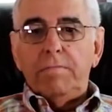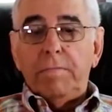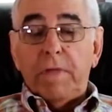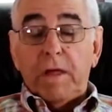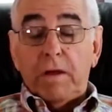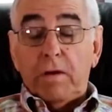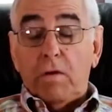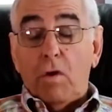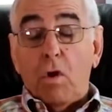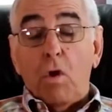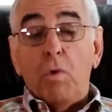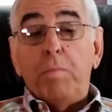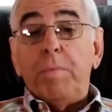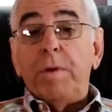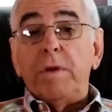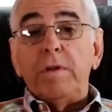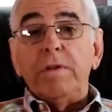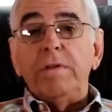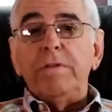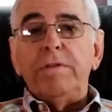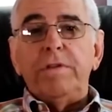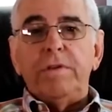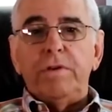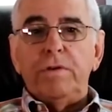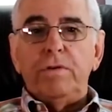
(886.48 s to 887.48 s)
they're
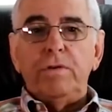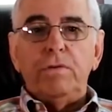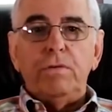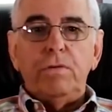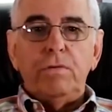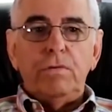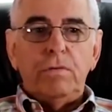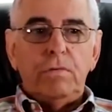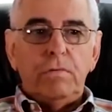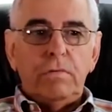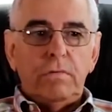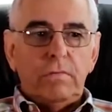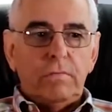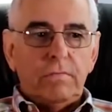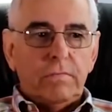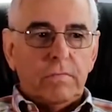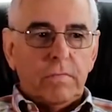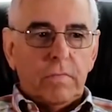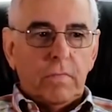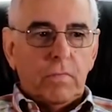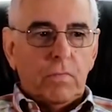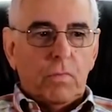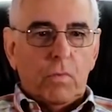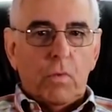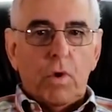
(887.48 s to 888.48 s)
open to
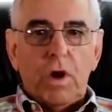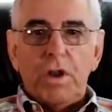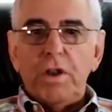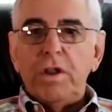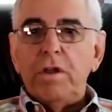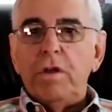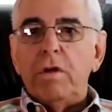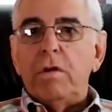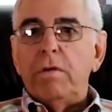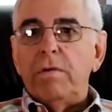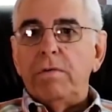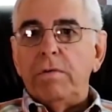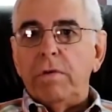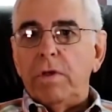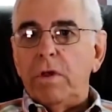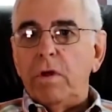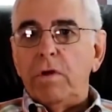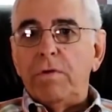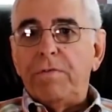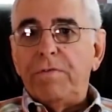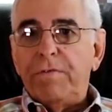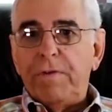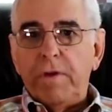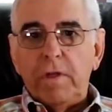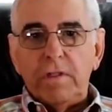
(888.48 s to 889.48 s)
what
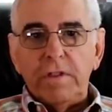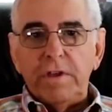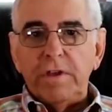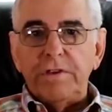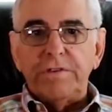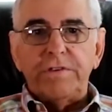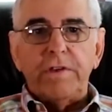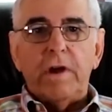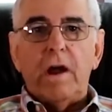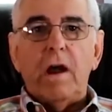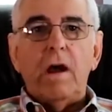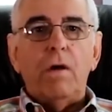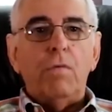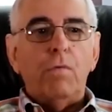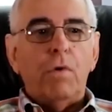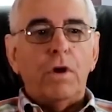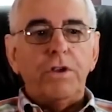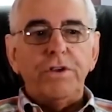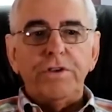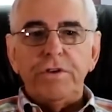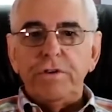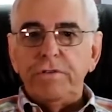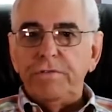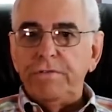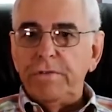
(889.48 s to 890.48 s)
your feelings are,
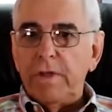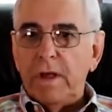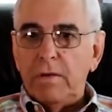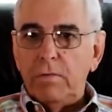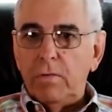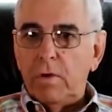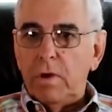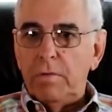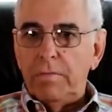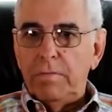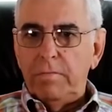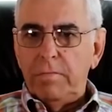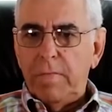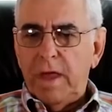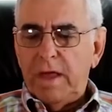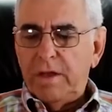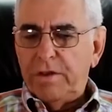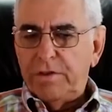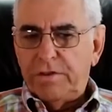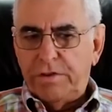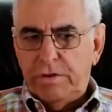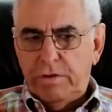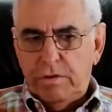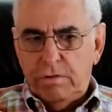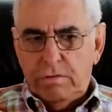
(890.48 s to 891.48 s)
what
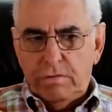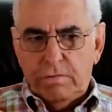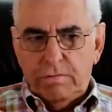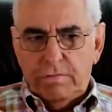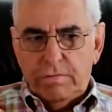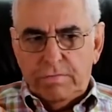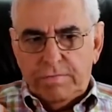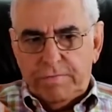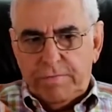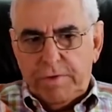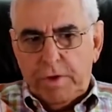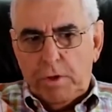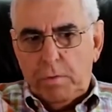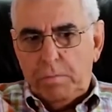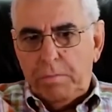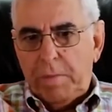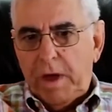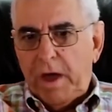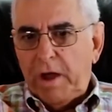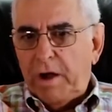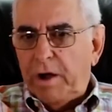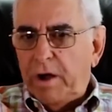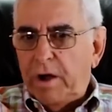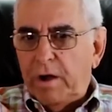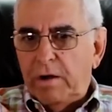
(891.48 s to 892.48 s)
makes you feel
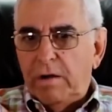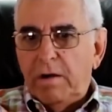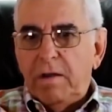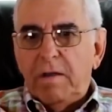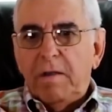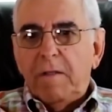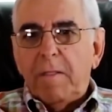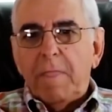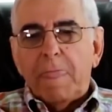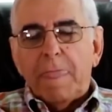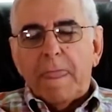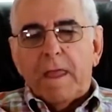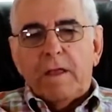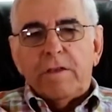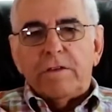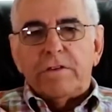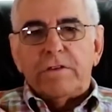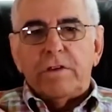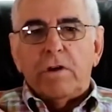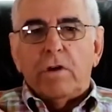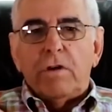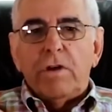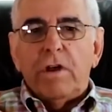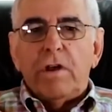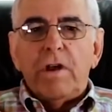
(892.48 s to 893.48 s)
better.
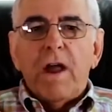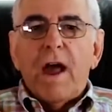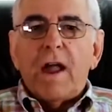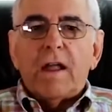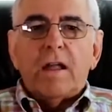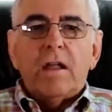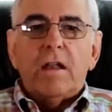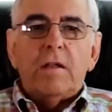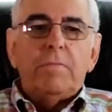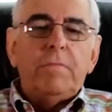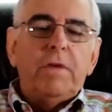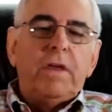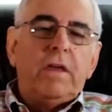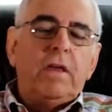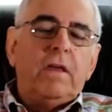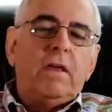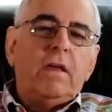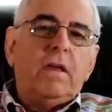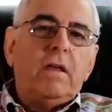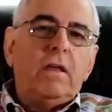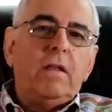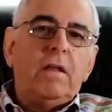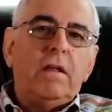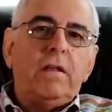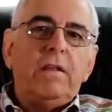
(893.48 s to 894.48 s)
So you're not going to be
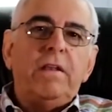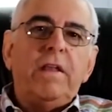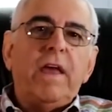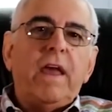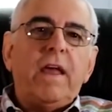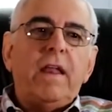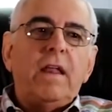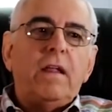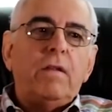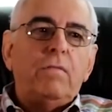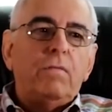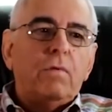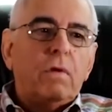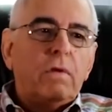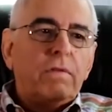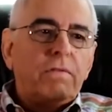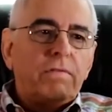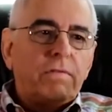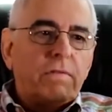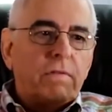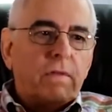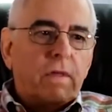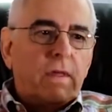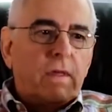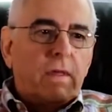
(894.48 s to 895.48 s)
inundated
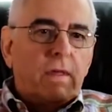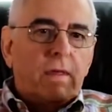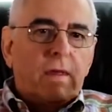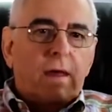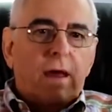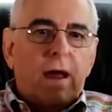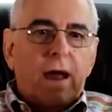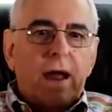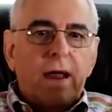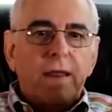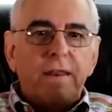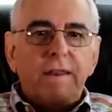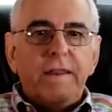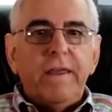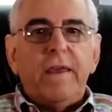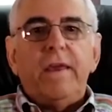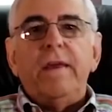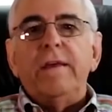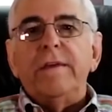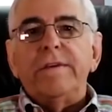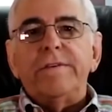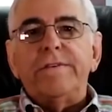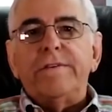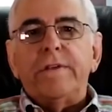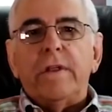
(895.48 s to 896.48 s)
with
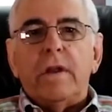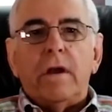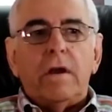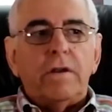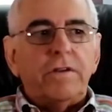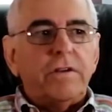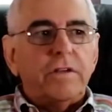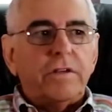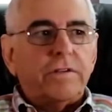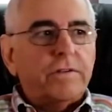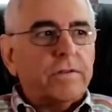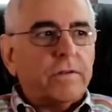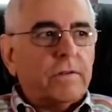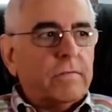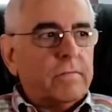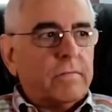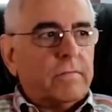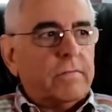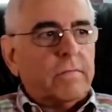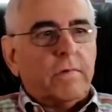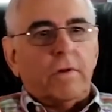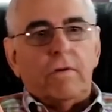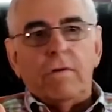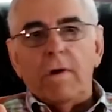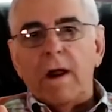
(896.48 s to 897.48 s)
ideas that are just
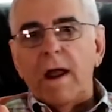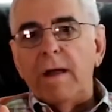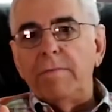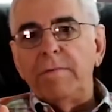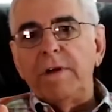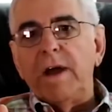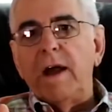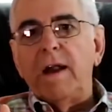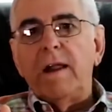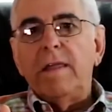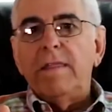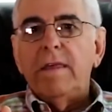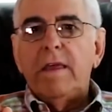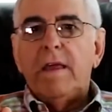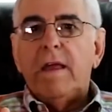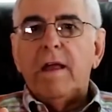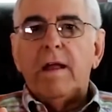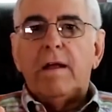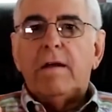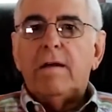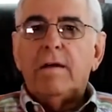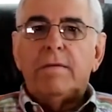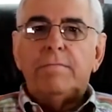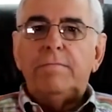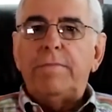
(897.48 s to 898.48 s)
grabbed out of the
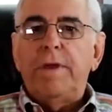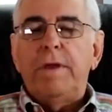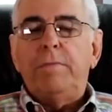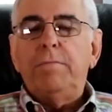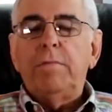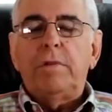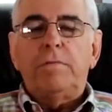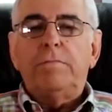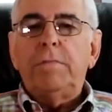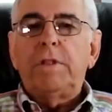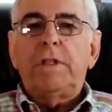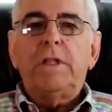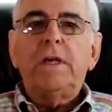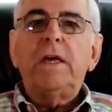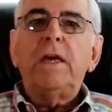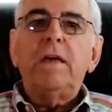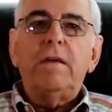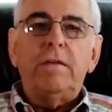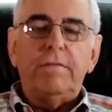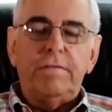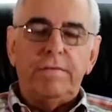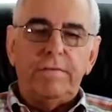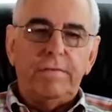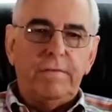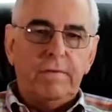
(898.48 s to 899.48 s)
air and people
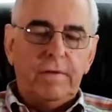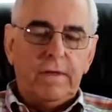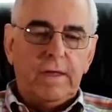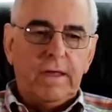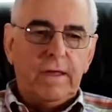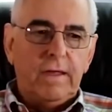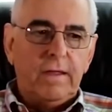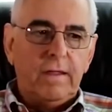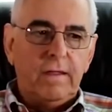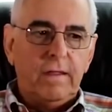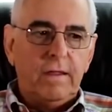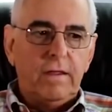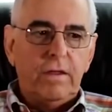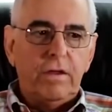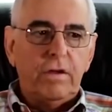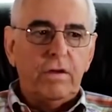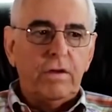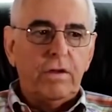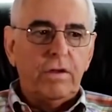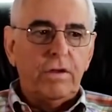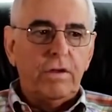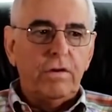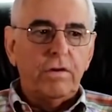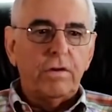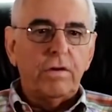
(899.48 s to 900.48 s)
believe.
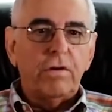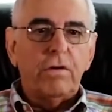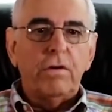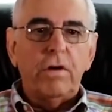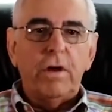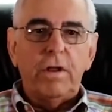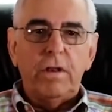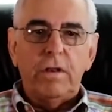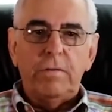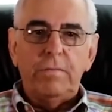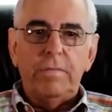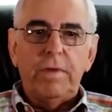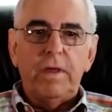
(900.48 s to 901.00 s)
You're going to